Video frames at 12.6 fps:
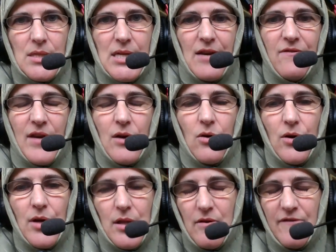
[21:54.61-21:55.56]

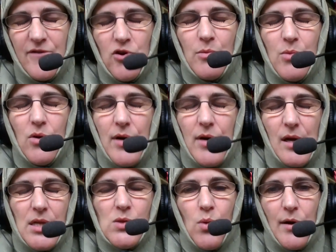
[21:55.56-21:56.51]
the film
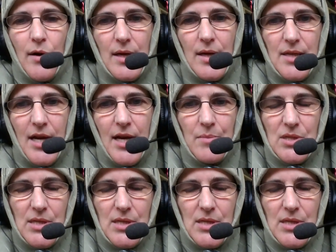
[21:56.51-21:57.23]
audience won't accept